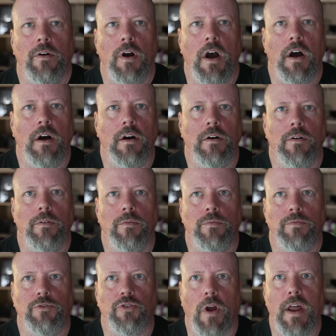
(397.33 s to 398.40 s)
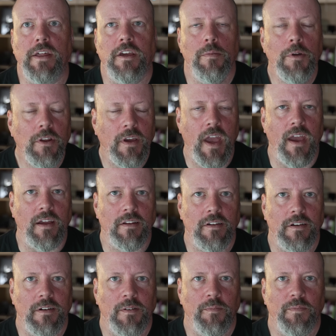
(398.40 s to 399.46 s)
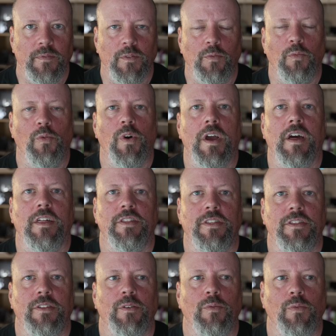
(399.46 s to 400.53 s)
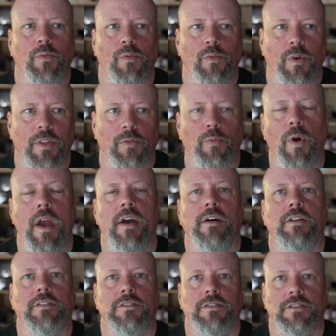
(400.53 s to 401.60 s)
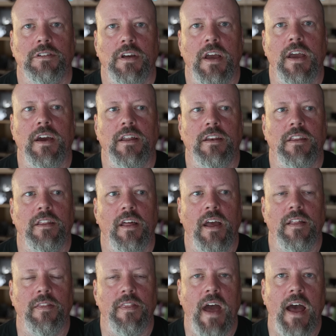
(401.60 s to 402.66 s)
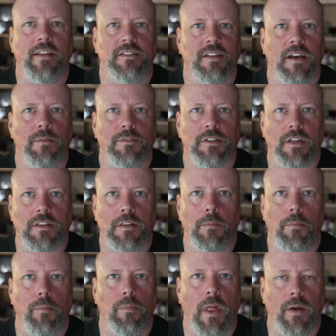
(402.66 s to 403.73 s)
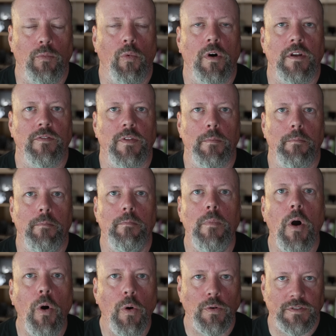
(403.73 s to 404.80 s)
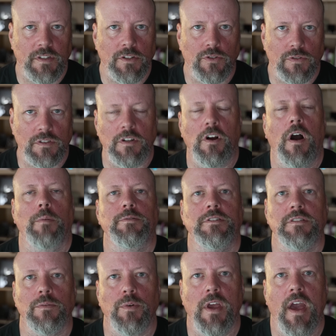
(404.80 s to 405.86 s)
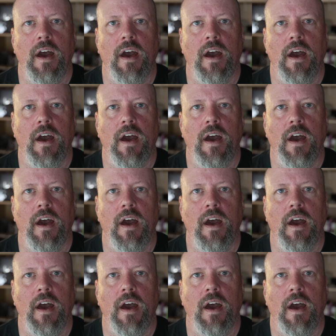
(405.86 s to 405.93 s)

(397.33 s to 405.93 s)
uh, try to communicate with with whales and and that sounds like the like one of the most interesting options that we